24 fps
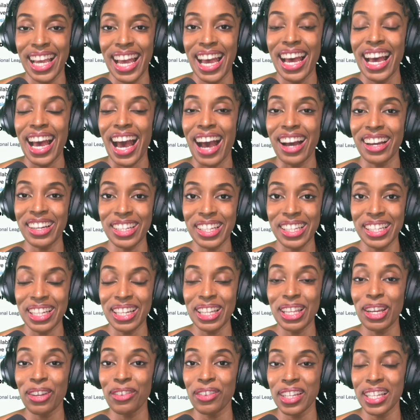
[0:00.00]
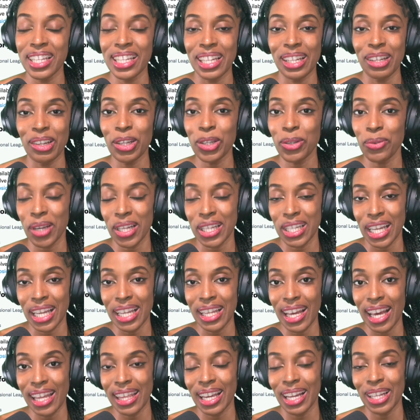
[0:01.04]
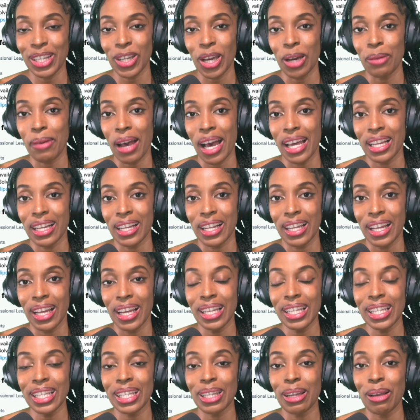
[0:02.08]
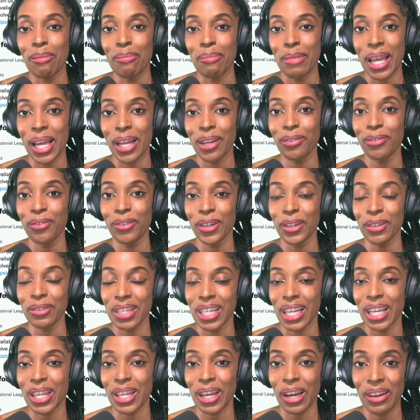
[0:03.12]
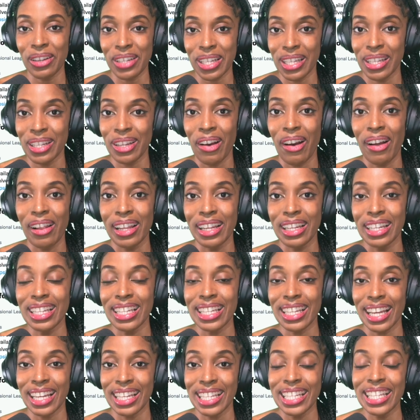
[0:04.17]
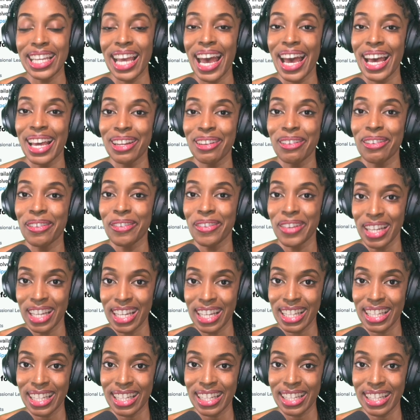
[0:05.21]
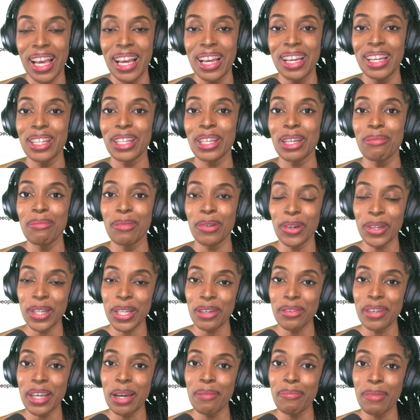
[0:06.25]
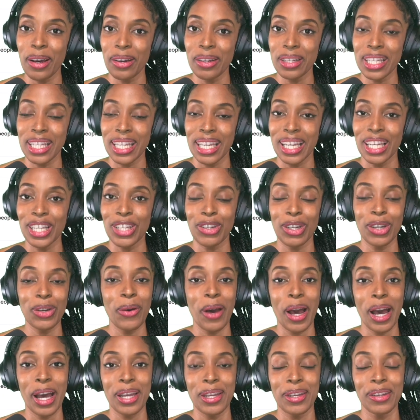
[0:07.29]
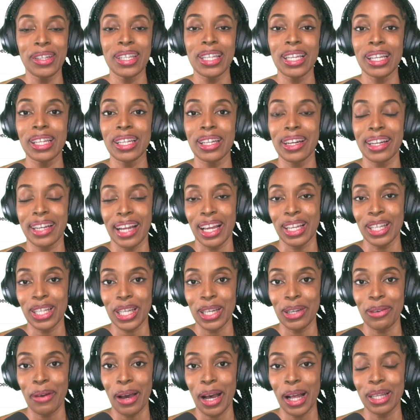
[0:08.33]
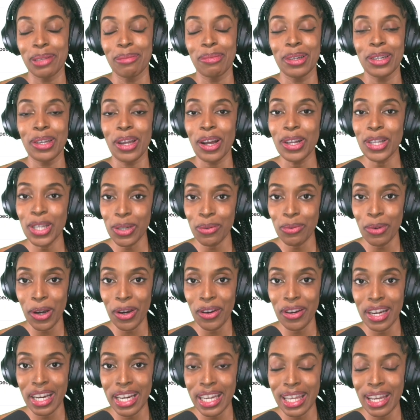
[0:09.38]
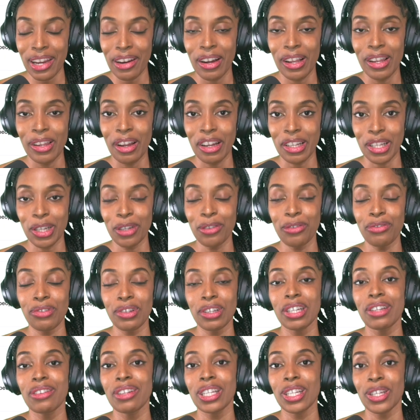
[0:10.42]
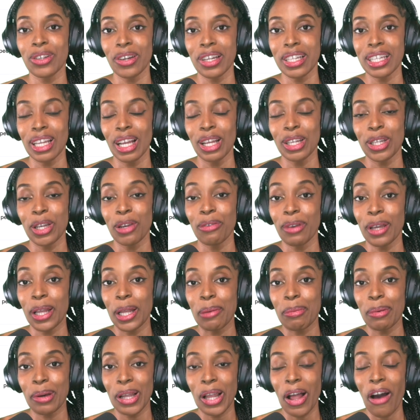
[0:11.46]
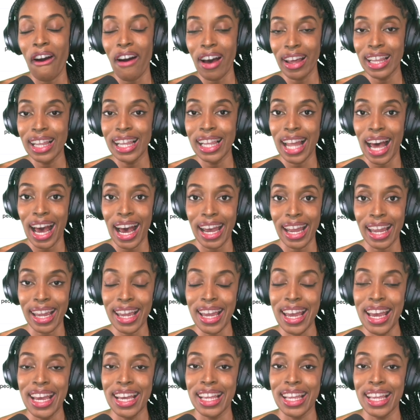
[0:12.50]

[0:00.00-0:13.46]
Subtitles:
Actually, they recently tweeted that their top analysts made $50,000 in 10 weeks. So most of their bounties require you to learn SQL, but not to worry, there are a lot of free resources available online.